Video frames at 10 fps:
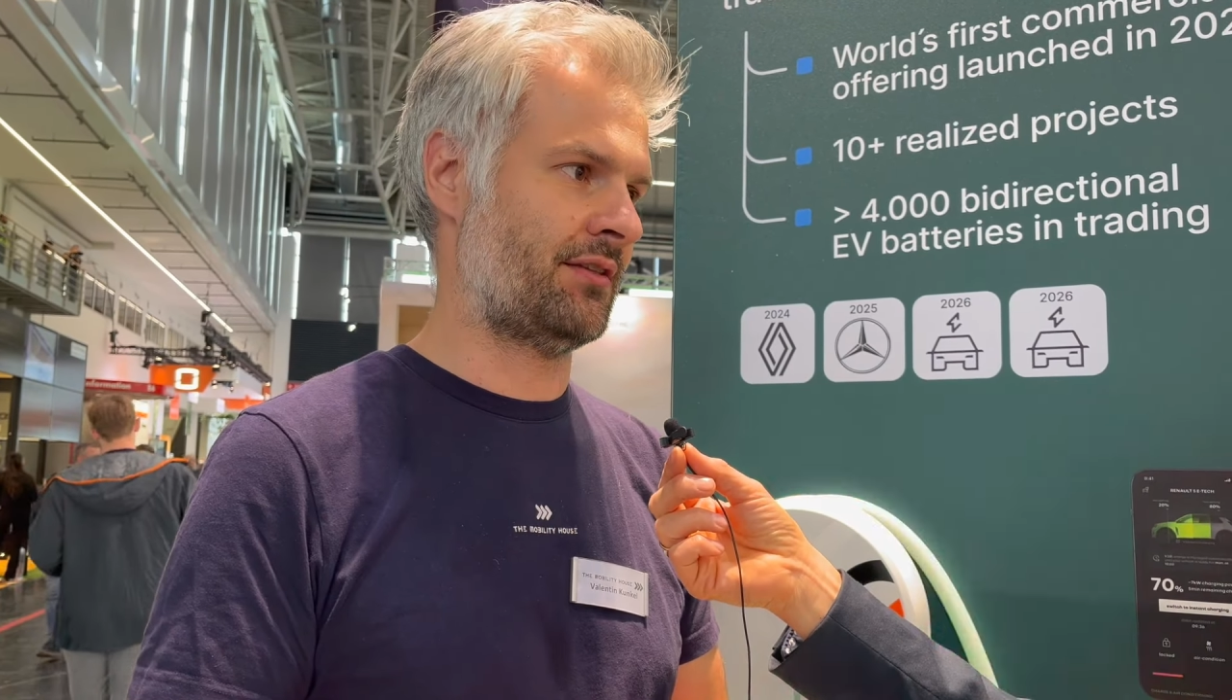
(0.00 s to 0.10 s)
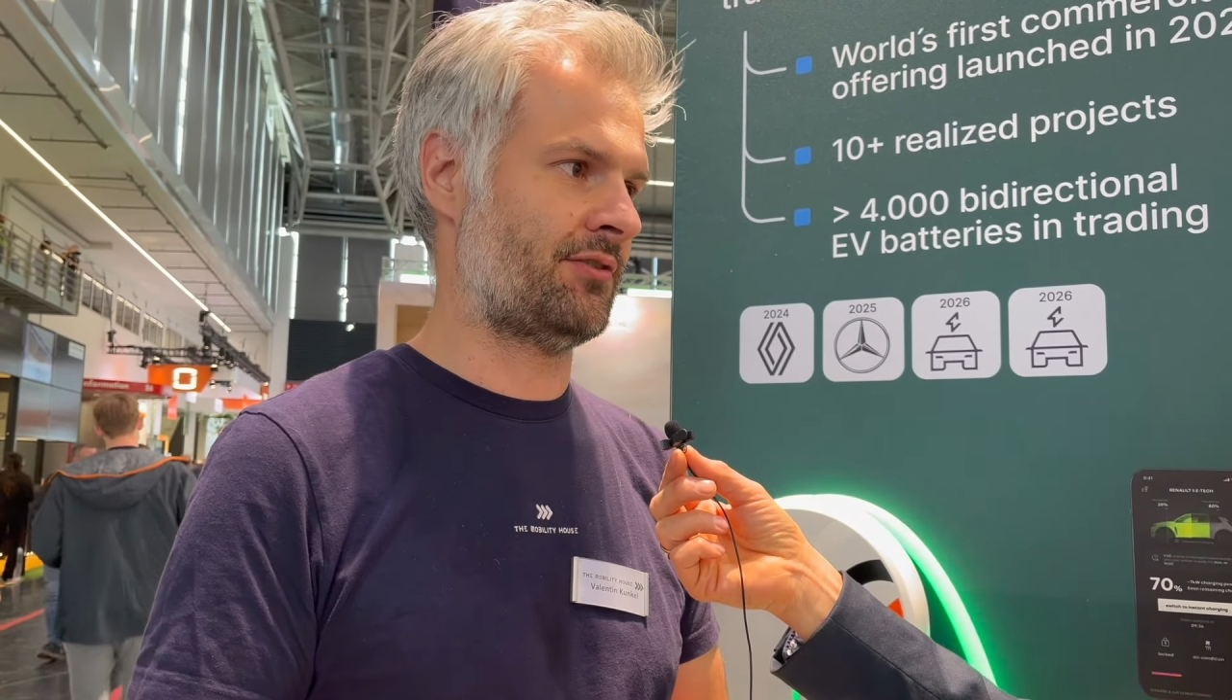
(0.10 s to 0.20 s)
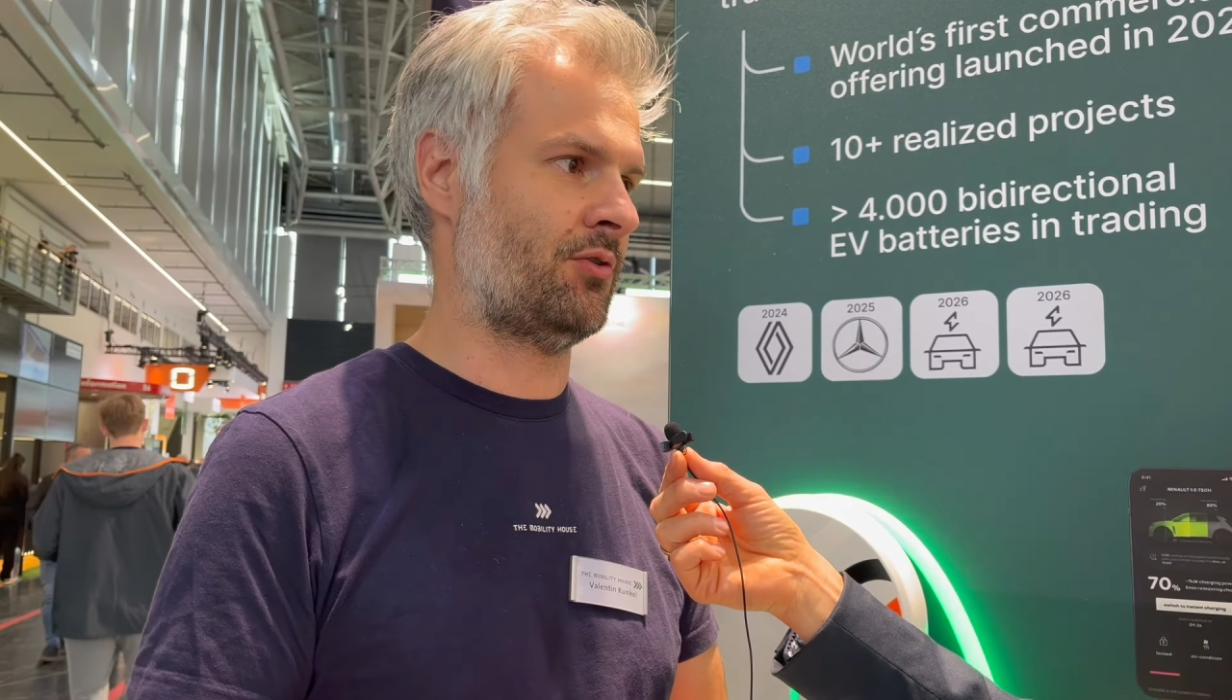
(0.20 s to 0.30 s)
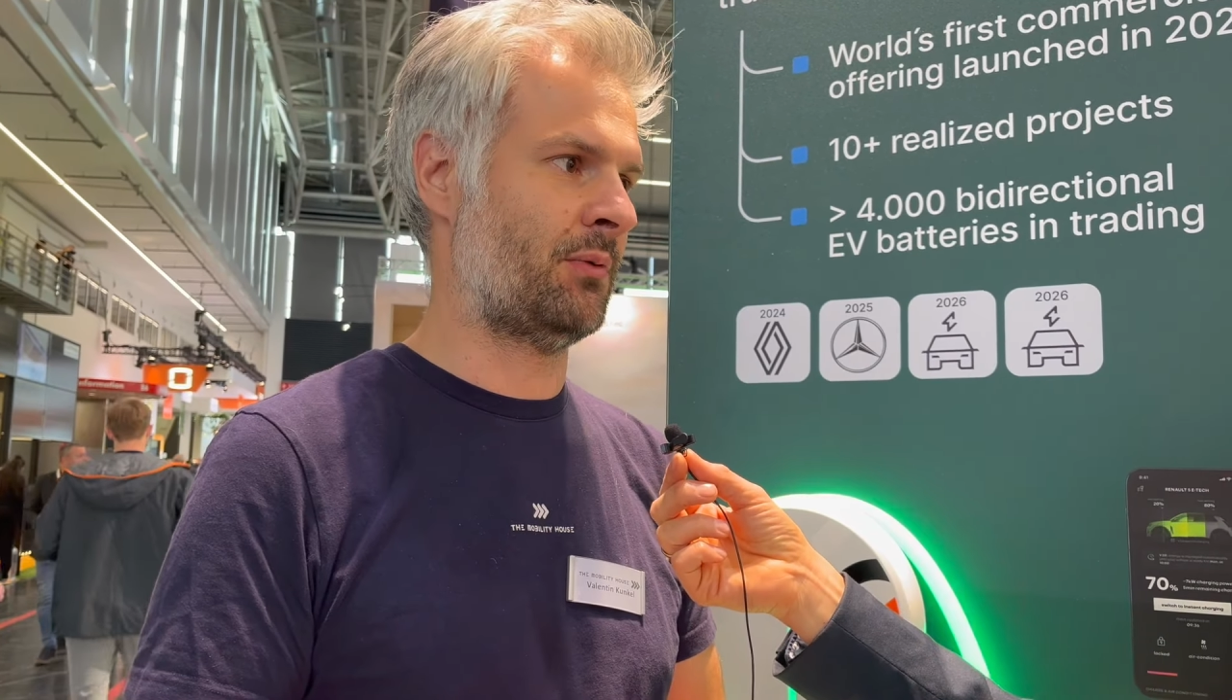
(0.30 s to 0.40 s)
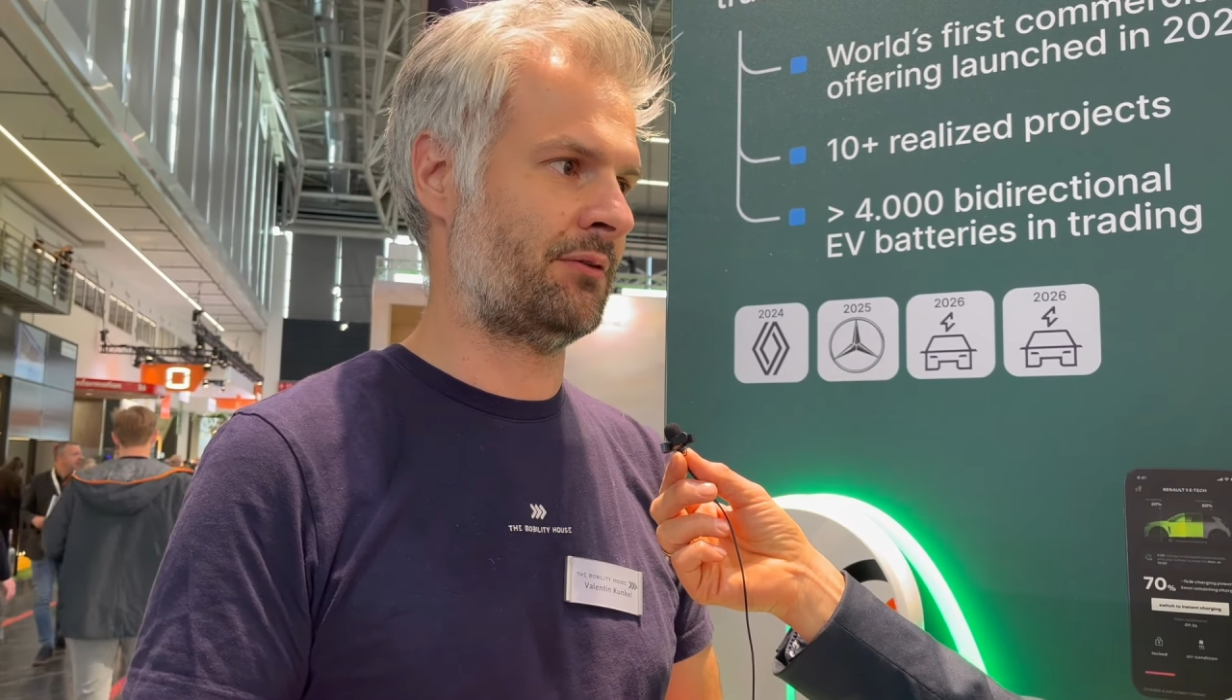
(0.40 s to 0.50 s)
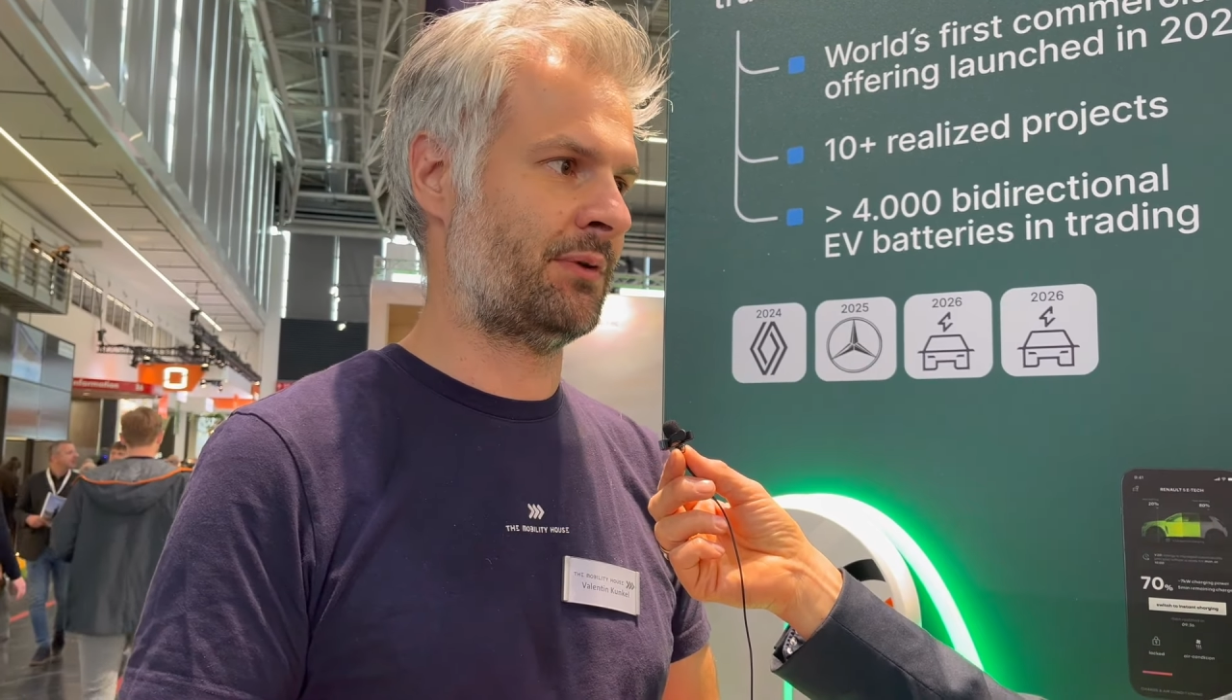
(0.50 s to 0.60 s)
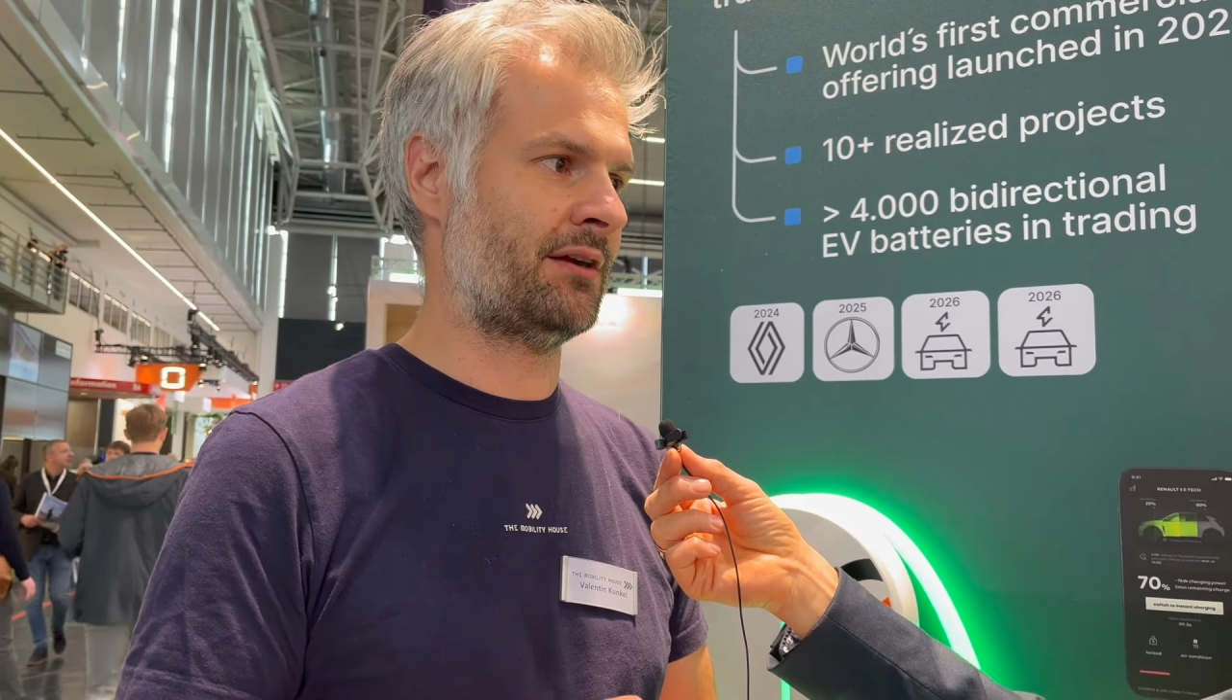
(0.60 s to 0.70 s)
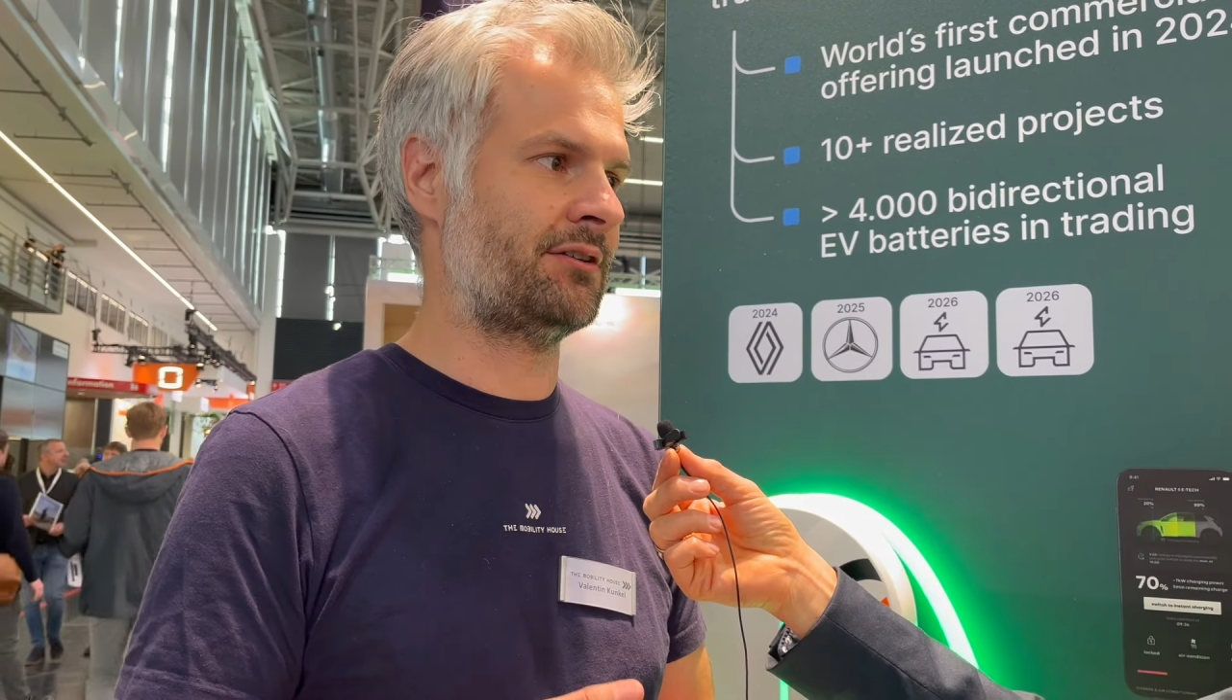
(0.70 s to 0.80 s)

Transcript: So what we are